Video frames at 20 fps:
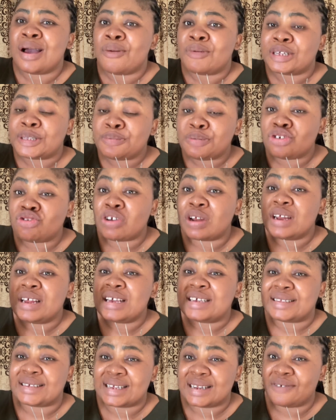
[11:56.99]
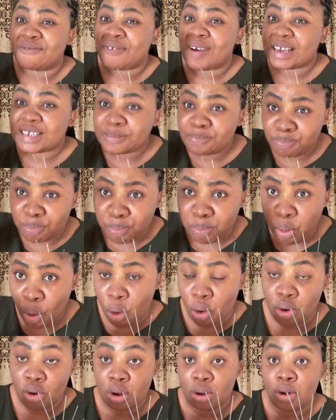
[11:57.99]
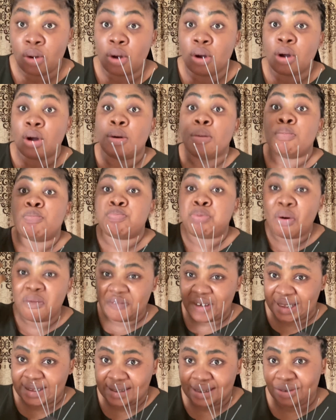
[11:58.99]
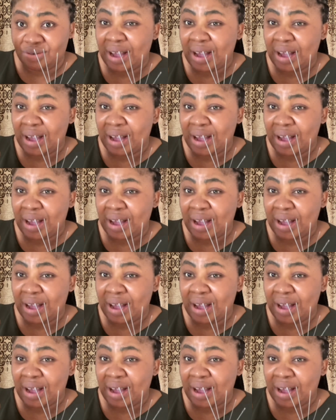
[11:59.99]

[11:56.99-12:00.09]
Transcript: spiritually it signifies poverty.